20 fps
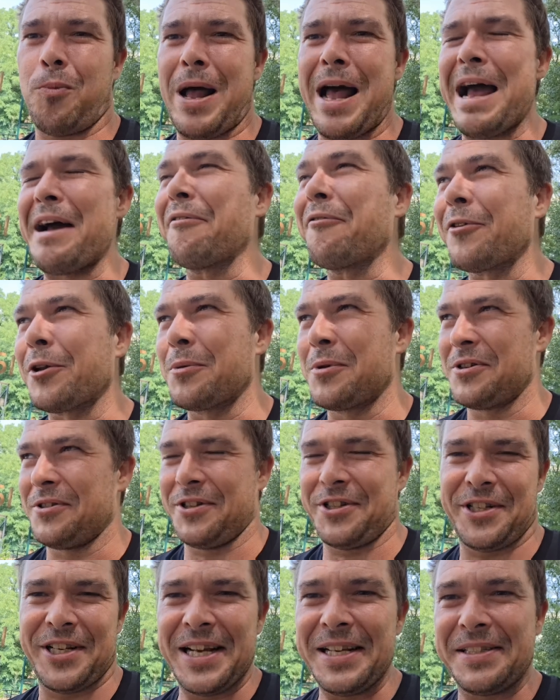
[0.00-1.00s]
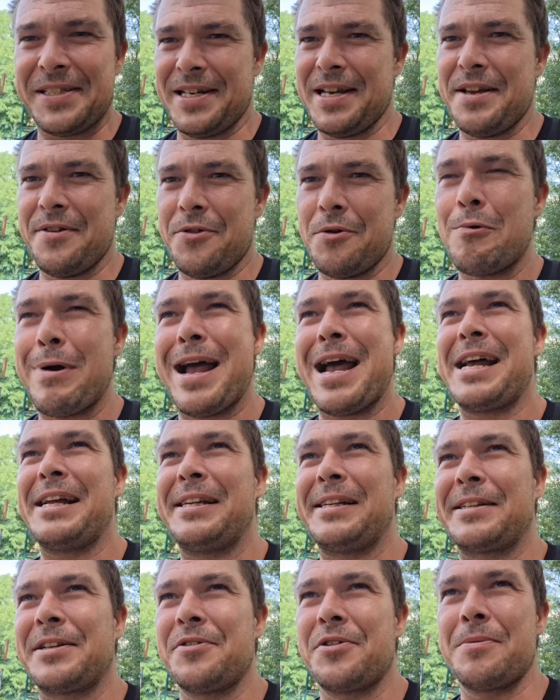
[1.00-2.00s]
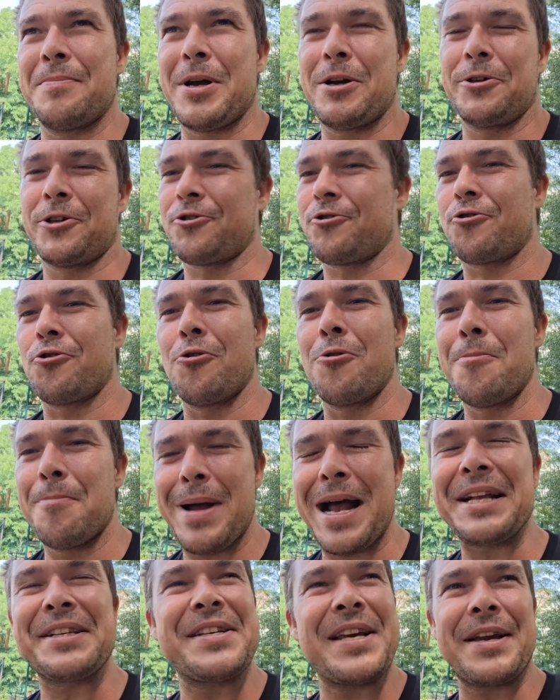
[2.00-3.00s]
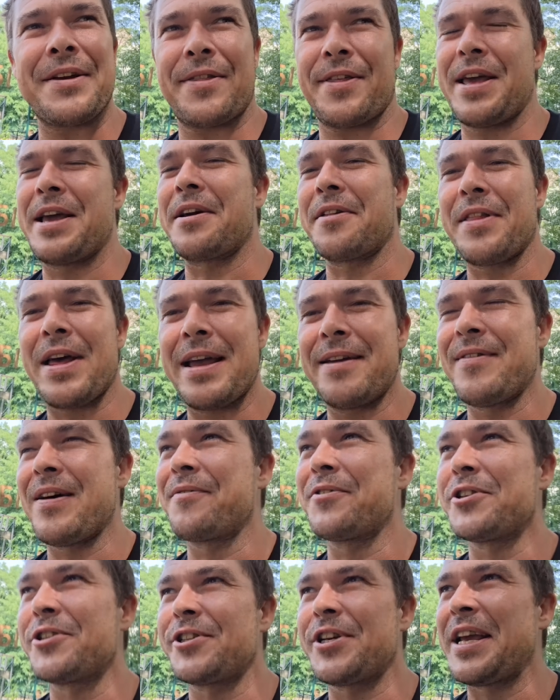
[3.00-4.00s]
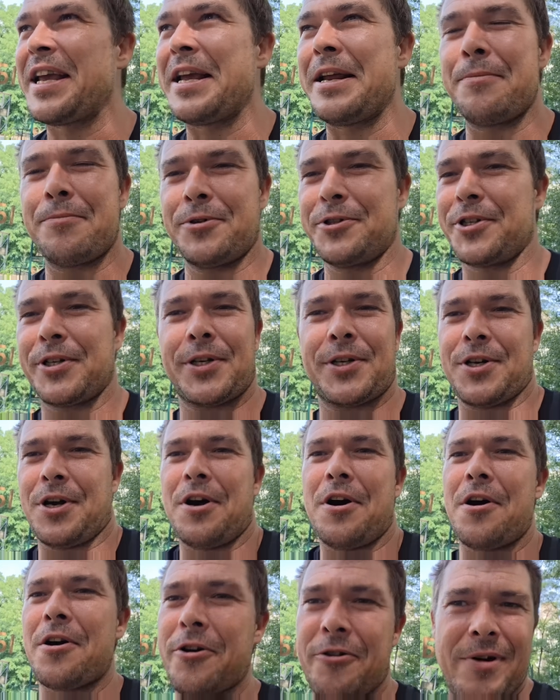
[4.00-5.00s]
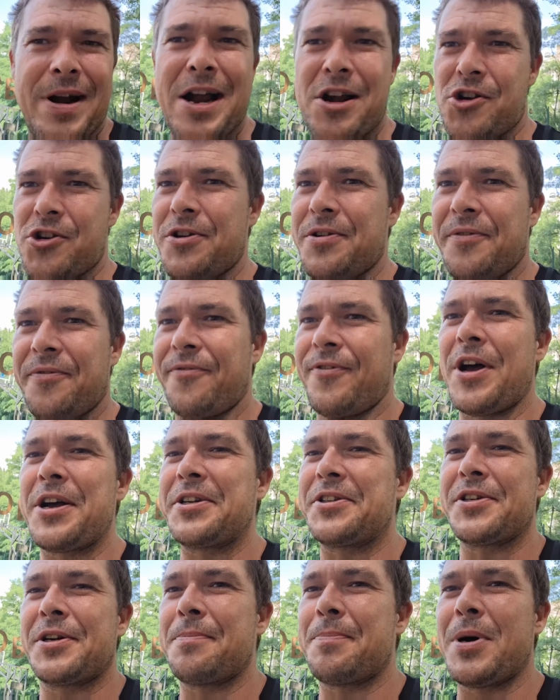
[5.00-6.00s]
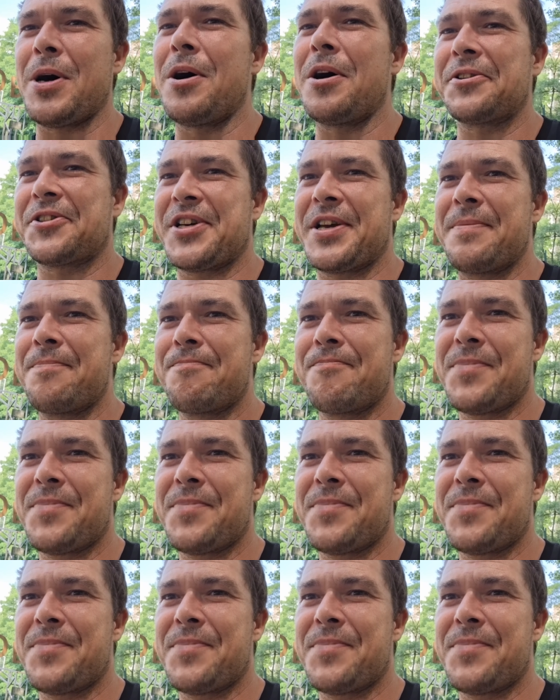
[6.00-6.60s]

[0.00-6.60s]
affluent city in the West, and the most traumatic thing they've ever seen was a car crash and a fight at a party,